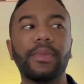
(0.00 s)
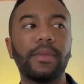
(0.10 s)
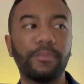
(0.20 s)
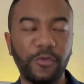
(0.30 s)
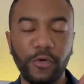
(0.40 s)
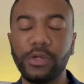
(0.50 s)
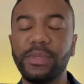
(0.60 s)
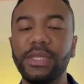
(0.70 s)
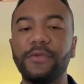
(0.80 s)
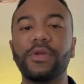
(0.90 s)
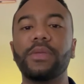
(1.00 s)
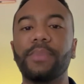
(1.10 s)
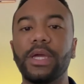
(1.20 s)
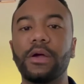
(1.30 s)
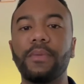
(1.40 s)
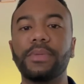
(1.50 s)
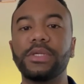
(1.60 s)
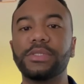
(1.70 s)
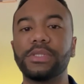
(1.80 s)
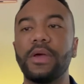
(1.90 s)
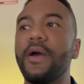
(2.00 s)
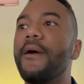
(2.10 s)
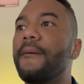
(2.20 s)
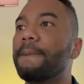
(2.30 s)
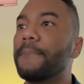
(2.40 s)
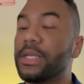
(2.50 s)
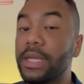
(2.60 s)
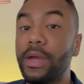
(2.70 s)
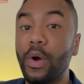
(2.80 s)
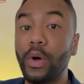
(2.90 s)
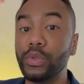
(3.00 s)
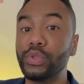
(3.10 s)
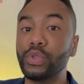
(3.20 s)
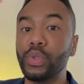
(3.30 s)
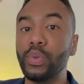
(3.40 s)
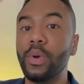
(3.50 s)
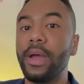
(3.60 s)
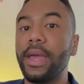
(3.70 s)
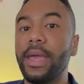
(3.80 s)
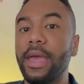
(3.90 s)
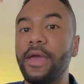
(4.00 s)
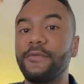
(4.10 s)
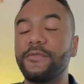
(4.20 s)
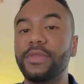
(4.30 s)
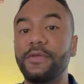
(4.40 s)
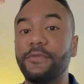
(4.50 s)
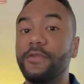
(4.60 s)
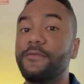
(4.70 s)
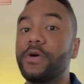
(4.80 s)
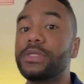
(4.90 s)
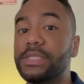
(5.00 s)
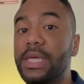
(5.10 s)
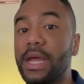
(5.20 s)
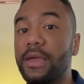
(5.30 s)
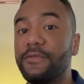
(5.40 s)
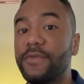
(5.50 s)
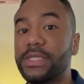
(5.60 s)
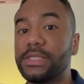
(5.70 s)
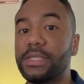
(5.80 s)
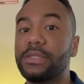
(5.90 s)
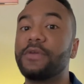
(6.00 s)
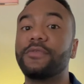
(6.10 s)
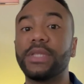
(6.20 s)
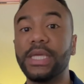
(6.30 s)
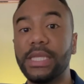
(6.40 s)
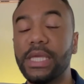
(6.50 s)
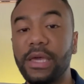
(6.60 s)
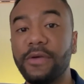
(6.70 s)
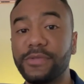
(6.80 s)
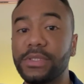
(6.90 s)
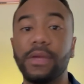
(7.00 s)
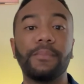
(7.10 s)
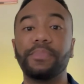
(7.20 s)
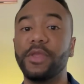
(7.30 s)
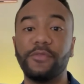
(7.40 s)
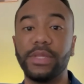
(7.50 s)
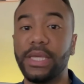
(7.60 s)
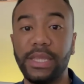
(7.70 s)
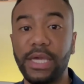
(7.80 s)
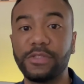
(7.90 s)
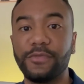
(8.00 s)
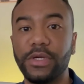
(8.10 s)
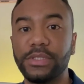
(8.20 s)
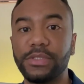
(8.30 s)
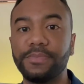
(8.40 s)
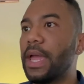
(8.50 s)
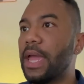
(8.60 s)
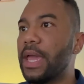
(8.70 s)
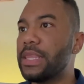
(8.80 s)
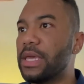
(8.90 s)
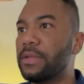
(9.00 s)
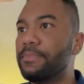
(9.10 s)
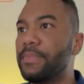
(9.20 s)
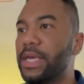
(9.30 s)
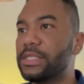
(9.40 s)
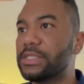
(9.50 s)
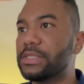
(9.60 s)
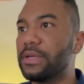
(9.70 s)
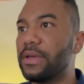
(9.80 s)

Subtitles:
preferably dividend paying companies. But I also have different funds that I invest in, different ETFs, different index funds. And it makes